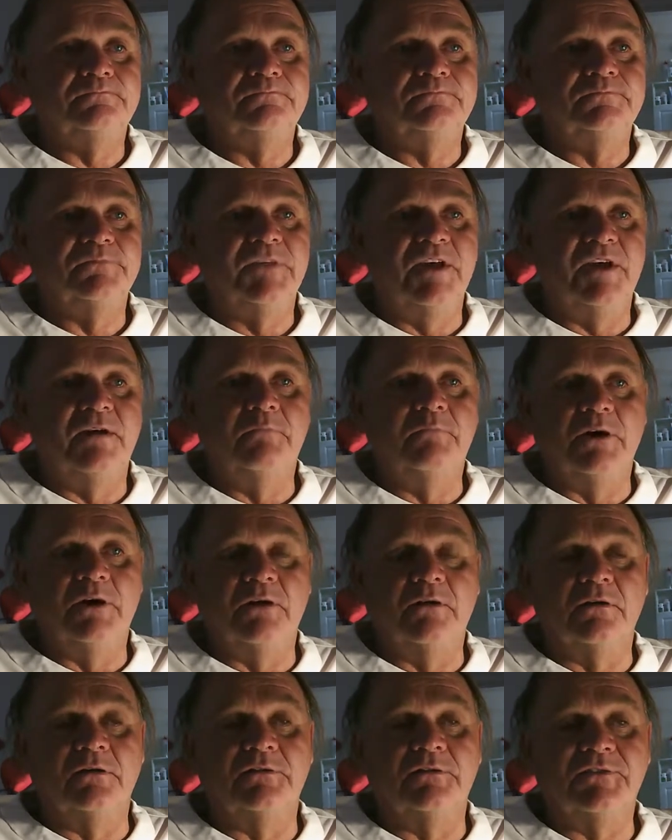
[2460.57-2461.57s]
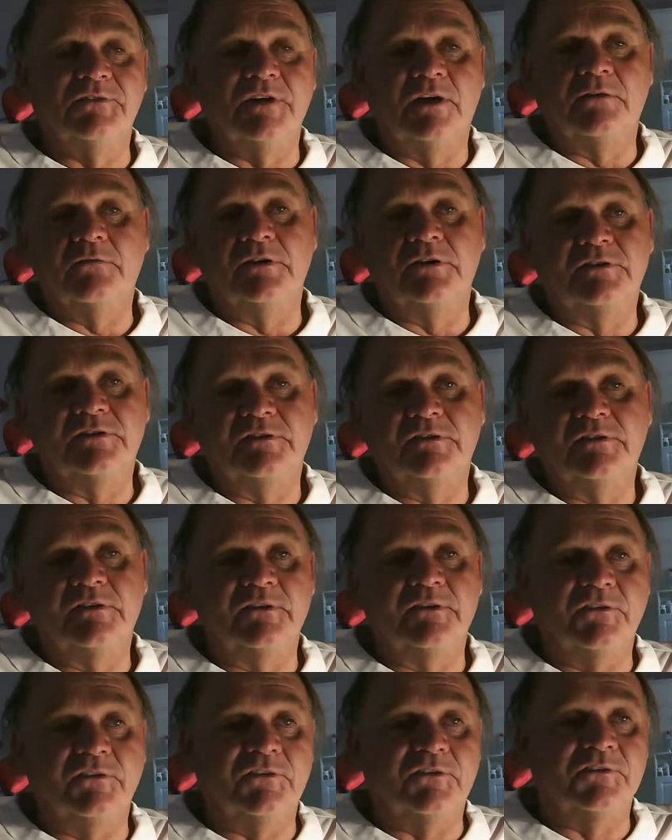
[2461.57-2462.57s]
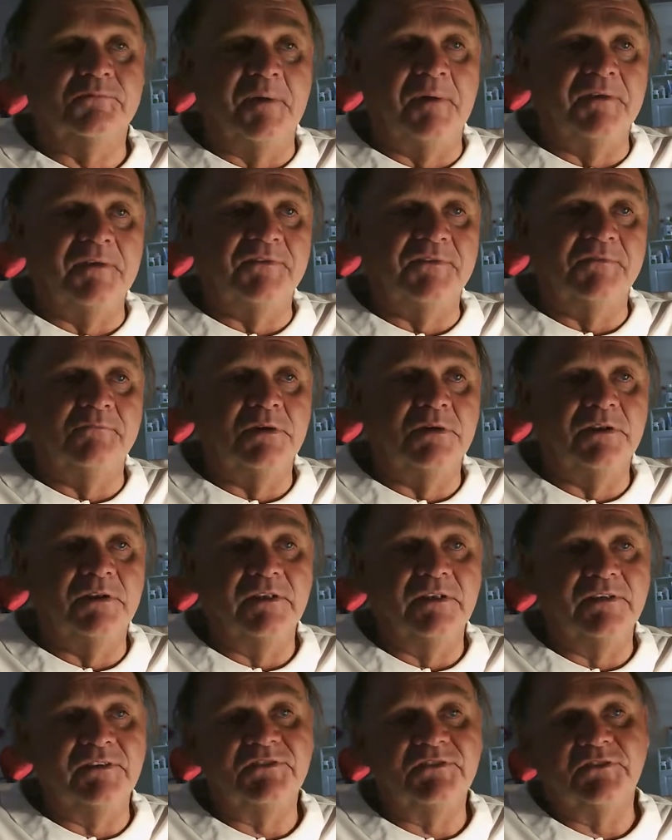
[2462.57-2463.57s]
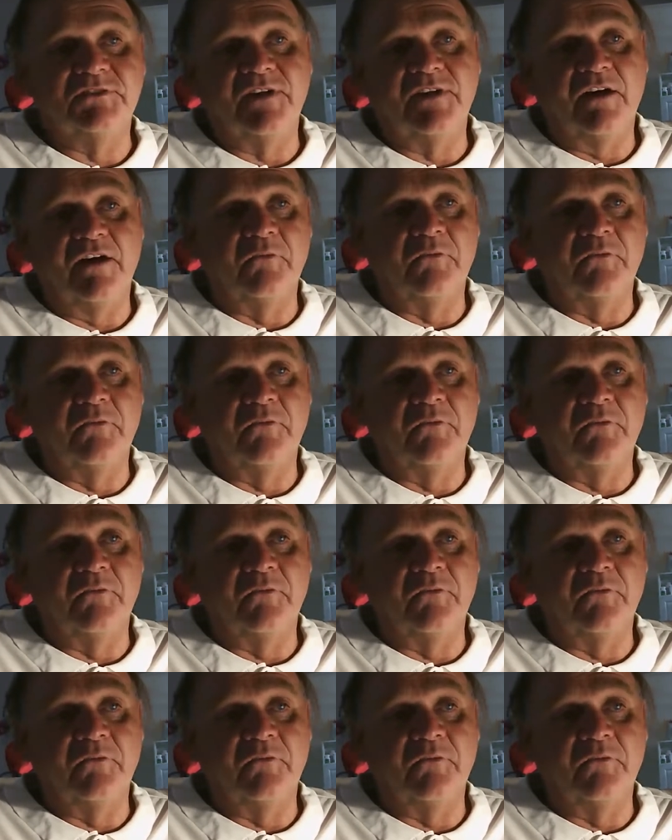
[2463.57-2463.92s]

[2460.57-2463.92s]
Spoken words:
yeah, burials outrageously expensive, but at least you'd have a